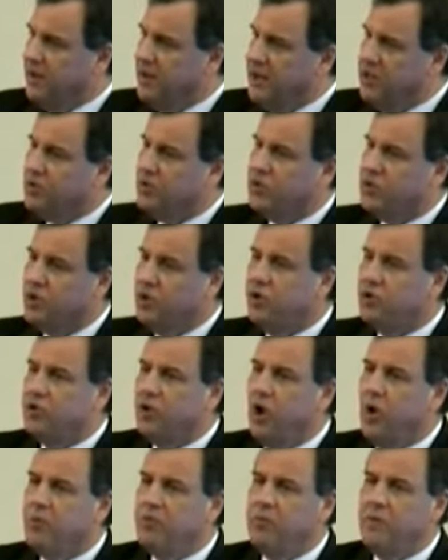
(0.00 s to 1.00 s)
is returned
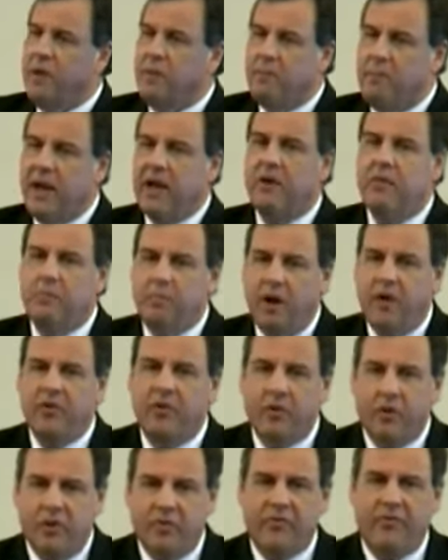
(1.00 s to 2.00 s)
home to be a better
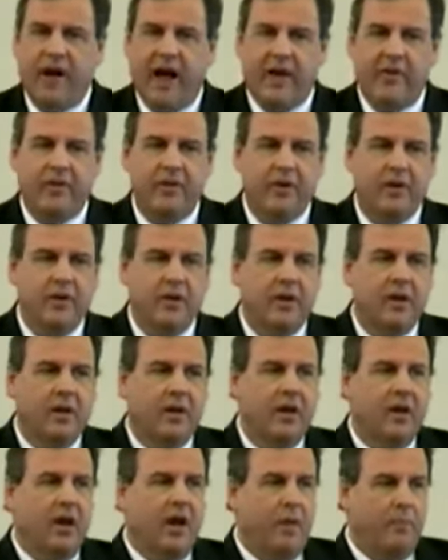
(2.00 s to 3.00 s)
mother or father,
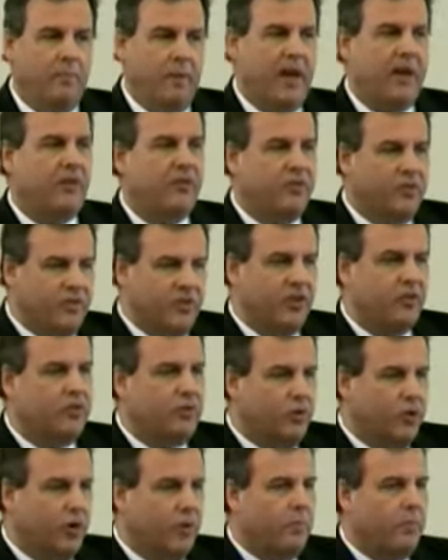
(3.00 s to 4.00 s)
a better
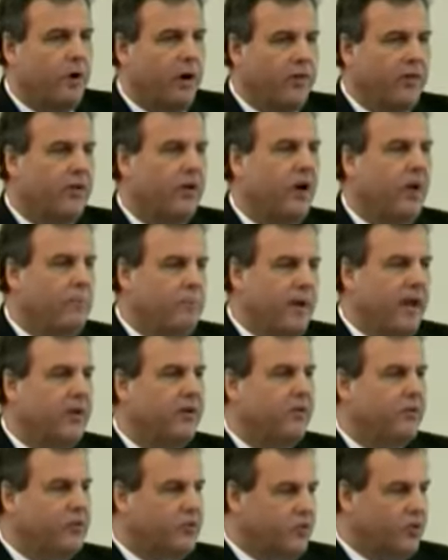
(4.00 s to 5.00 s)
sister or brother, a
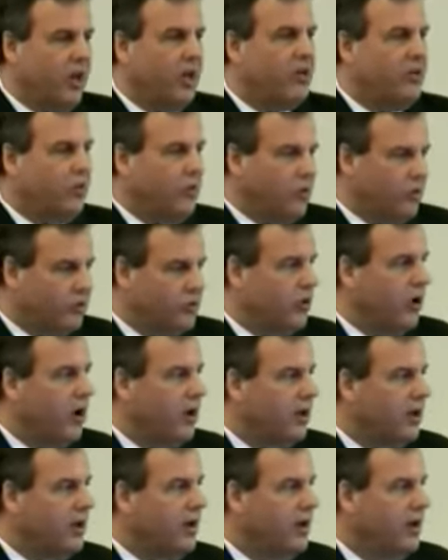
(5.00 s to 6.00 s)
better son or
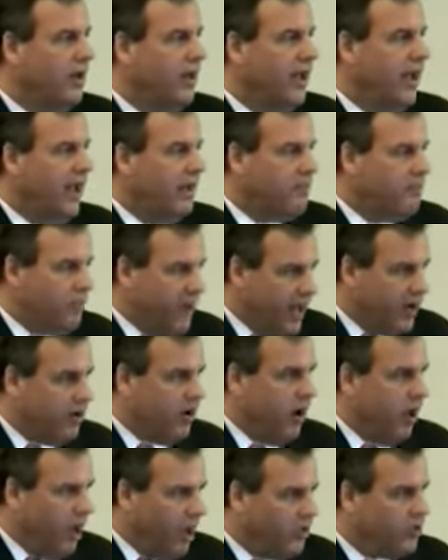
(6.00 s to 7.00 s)
daughter, a
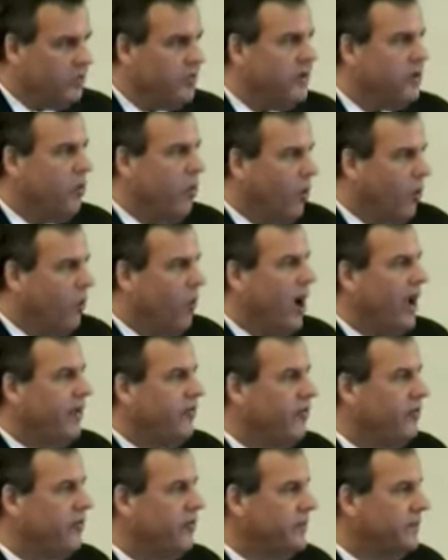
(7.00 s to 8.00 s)
better husband or
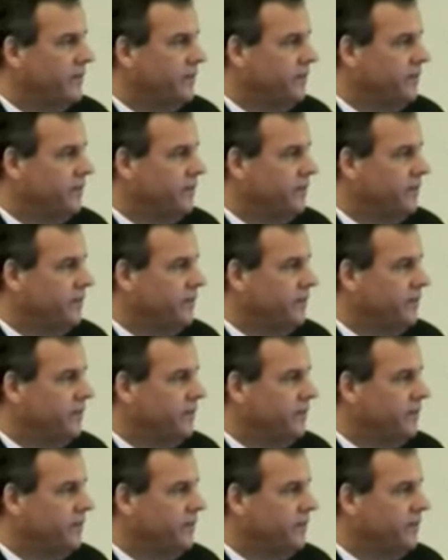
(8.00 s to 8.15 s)
wife.